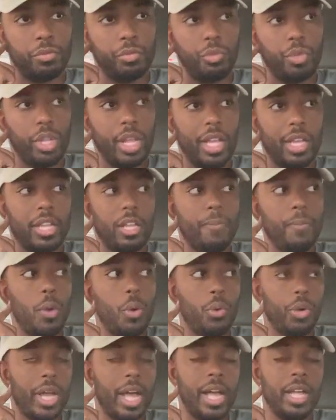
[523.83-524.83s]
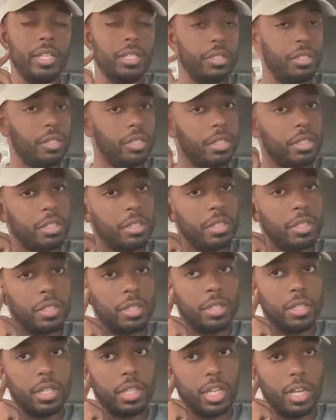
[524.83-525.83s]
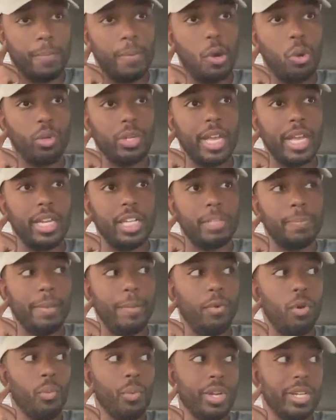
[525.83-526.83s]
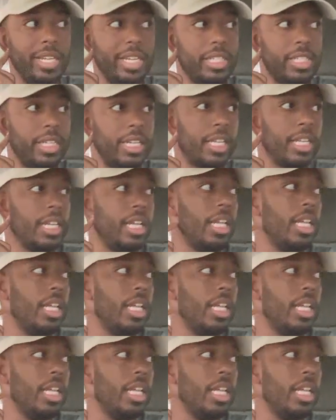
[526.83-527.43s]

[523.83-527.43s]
Like, come on, guys. Come on, ladies, be more realistic.